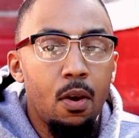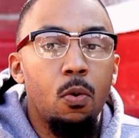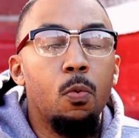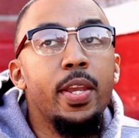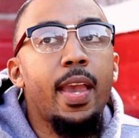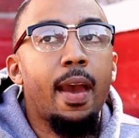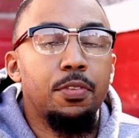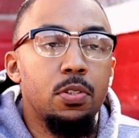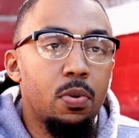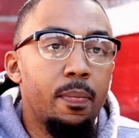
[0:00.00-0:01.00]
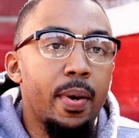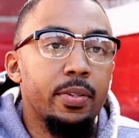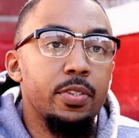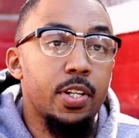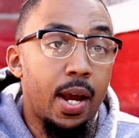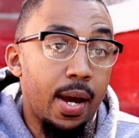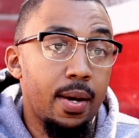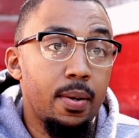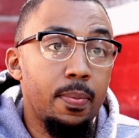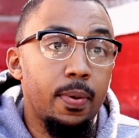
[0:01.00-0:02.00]
We have to do a better
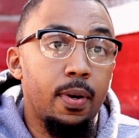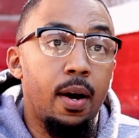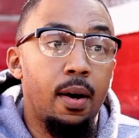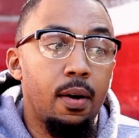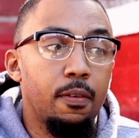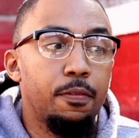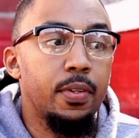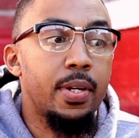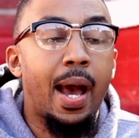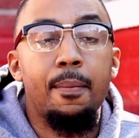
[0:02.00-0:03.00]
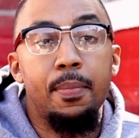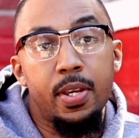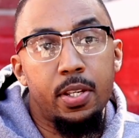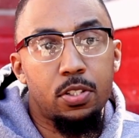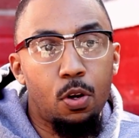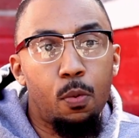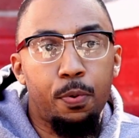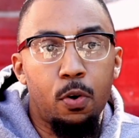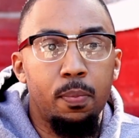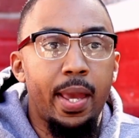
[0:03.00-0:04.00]
job of not being so
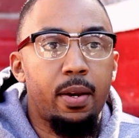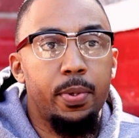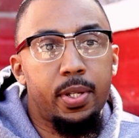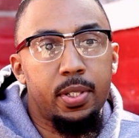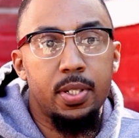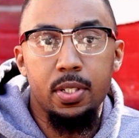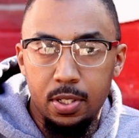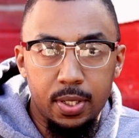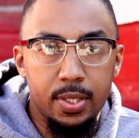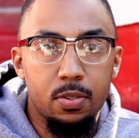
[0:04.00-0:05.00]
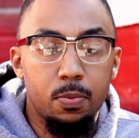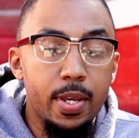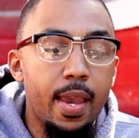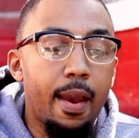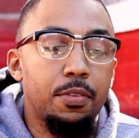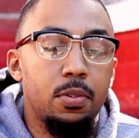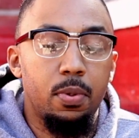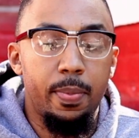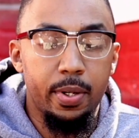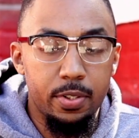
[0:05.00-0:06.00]
pro-Black with conditions. We have to do a
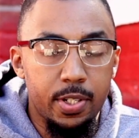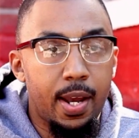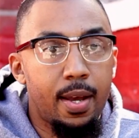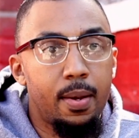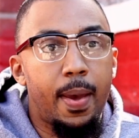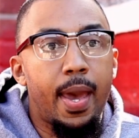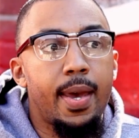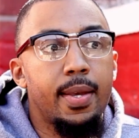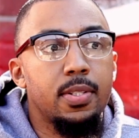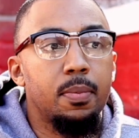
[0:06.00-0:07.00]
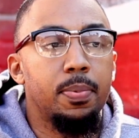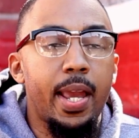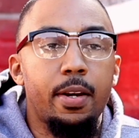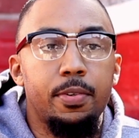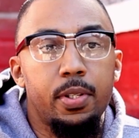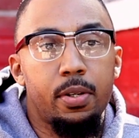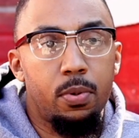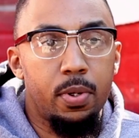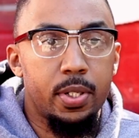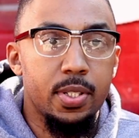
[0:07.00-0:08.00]
better job as Black Greek letter
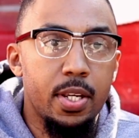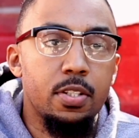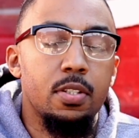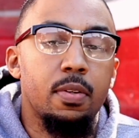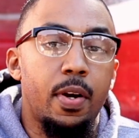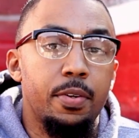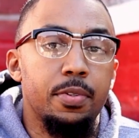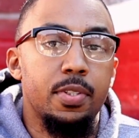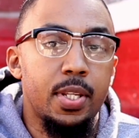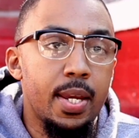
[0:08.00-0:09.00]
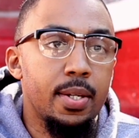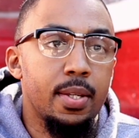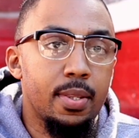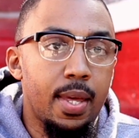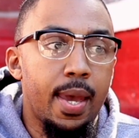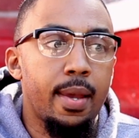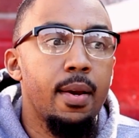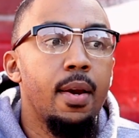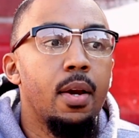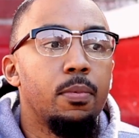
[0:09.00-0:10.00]
organizations of understanding that,
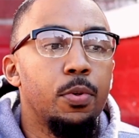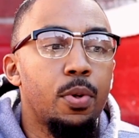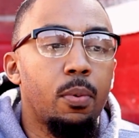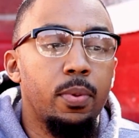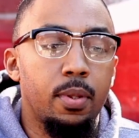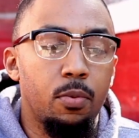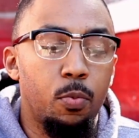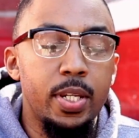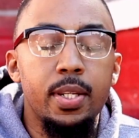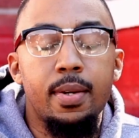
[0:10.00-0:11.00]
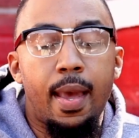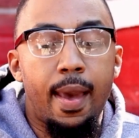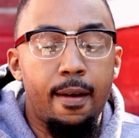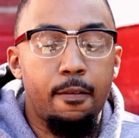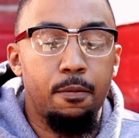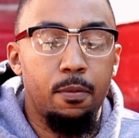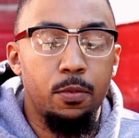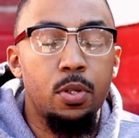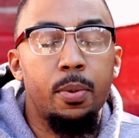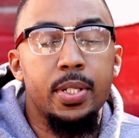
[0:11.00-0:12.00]
you know, we didn't have,
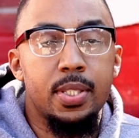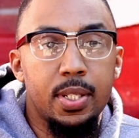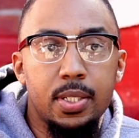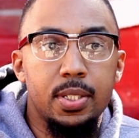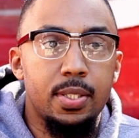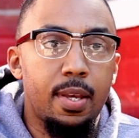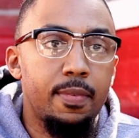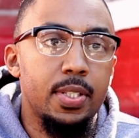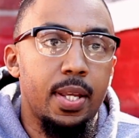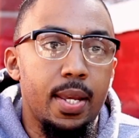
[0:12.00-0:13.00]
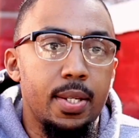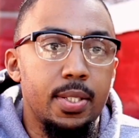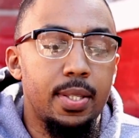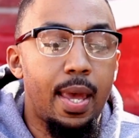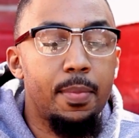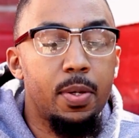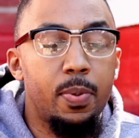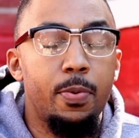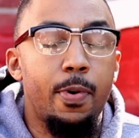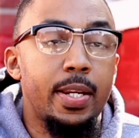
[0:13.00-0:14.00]
you know, in the 60s, the 70s, the 80s, that many
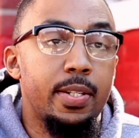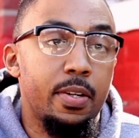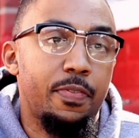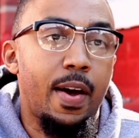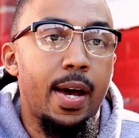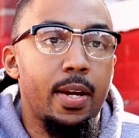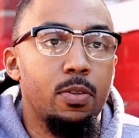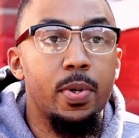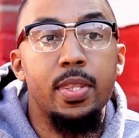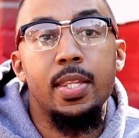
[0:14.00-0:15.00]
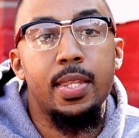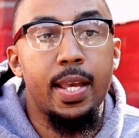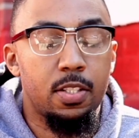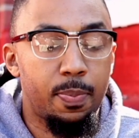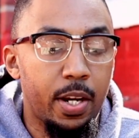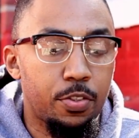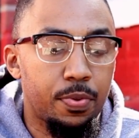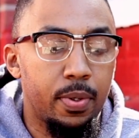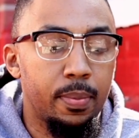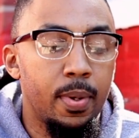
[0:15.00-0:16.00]
people who identified within that
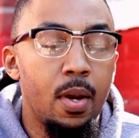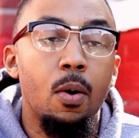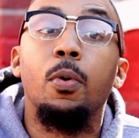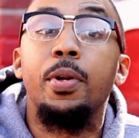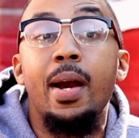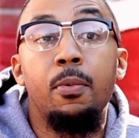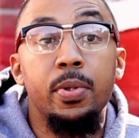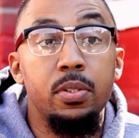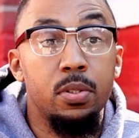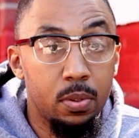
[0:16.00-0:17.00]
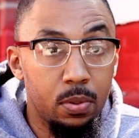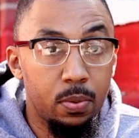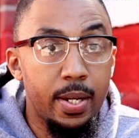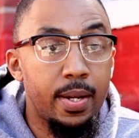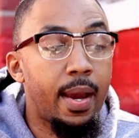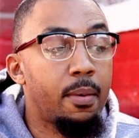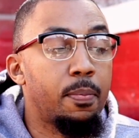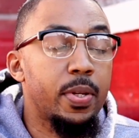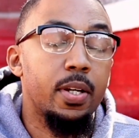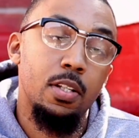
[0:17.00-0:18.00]
spectrum. Well, now we do, and now
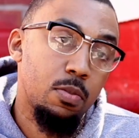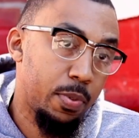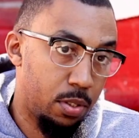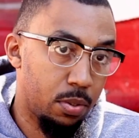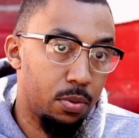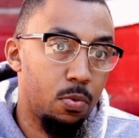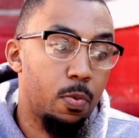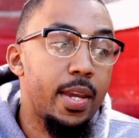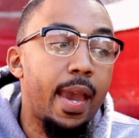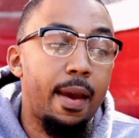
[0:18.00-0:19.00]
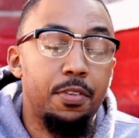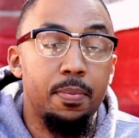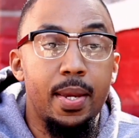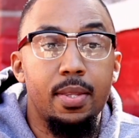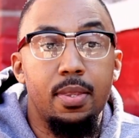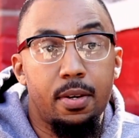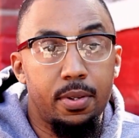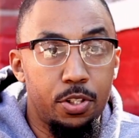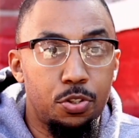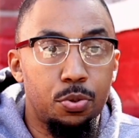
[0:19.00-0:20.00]
because we do, we have to make their
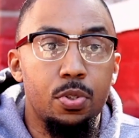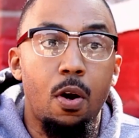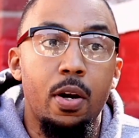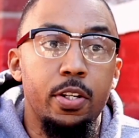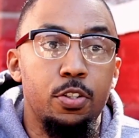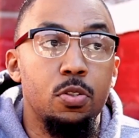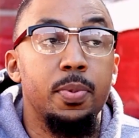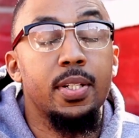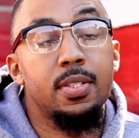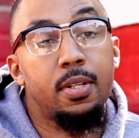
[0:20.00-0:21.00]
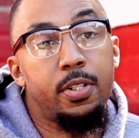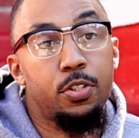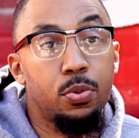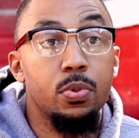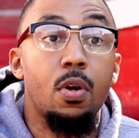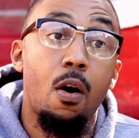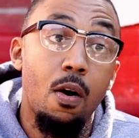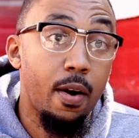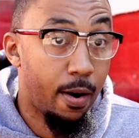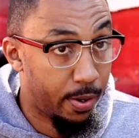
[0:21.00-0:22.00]
issues our issues, because their issues
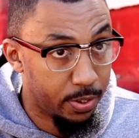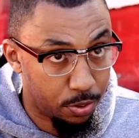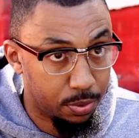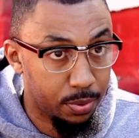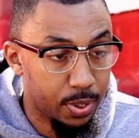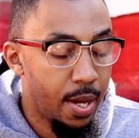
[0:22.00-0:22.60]
are our issues.